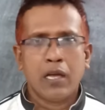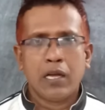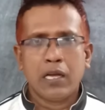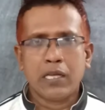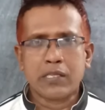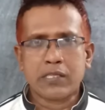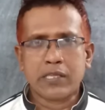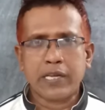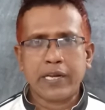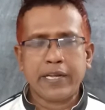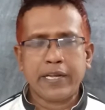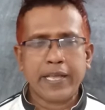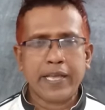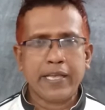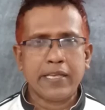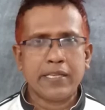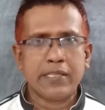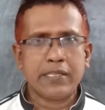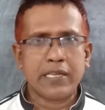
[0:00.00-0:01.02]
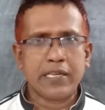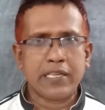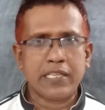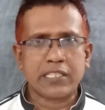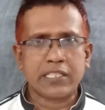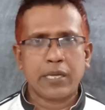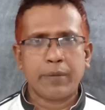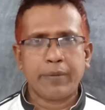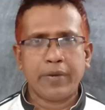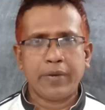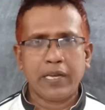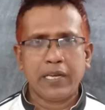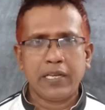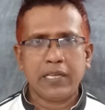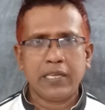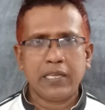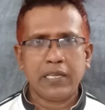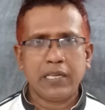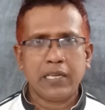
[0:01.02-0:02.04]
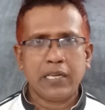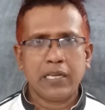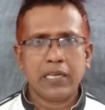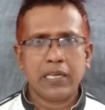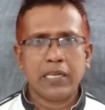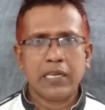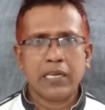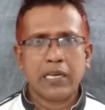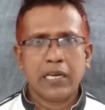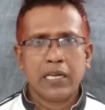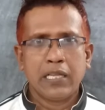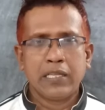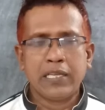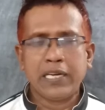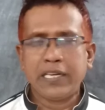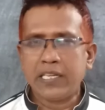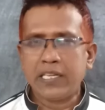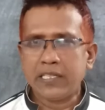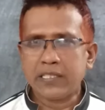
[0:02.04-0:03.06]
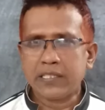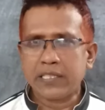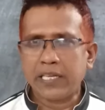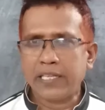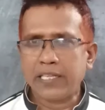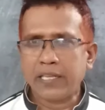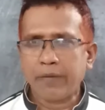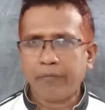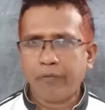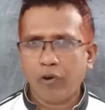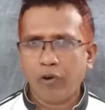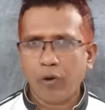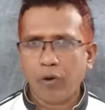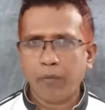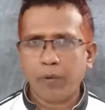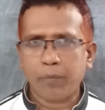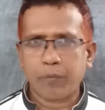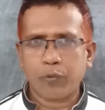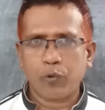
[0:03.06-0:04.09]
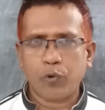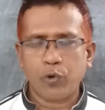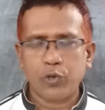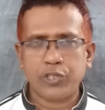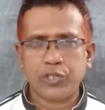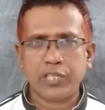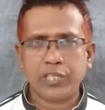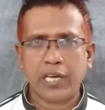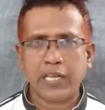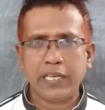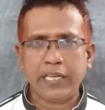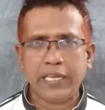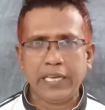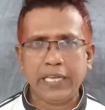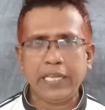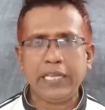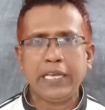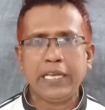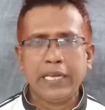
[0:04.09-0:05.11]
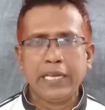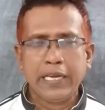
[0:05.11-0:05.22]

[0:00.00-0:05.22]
a sentence that is given, that is in the form of question in